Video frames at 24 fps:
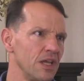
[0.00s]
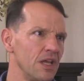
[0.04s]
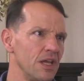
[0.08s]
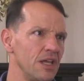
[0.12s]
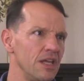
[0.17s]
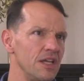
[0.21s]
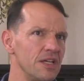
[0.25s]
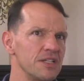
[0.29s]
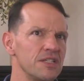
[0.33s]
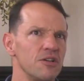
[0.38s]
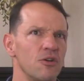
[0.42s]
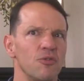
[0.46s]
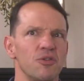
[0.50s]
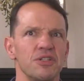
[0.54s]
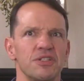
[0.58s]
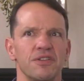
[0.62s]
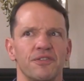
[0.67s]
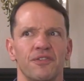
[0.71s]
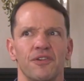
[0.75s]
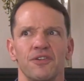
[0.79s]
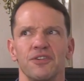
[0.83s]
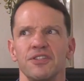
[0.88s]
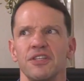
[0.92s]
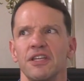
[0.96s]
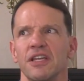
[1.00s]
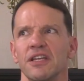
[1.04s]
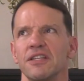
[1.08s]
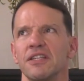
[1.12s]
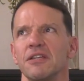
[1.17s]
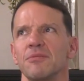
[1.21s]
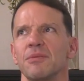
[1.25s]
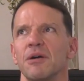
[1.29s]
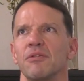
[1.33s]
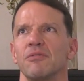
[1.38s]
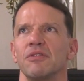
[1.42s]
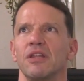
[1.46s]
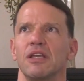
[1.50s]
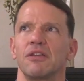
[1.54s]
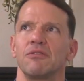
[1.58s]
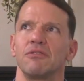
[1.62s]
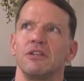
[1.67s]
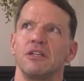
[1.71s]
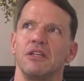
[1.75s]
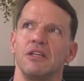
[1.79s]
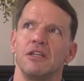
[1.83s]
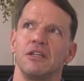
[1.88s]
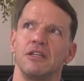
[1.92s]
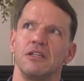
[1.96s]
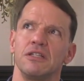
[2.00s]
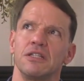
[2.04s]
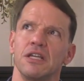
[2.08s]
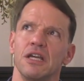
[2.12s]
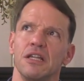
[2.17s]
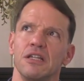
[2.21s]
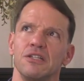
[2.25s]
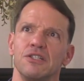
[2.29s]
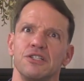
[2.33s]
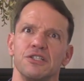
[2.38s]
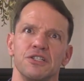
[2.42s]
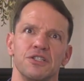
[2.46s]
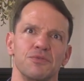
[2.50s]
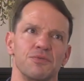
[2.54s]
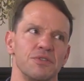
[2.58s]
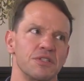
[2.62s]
Yeah, it's always the first thing I think about, like in intelligence,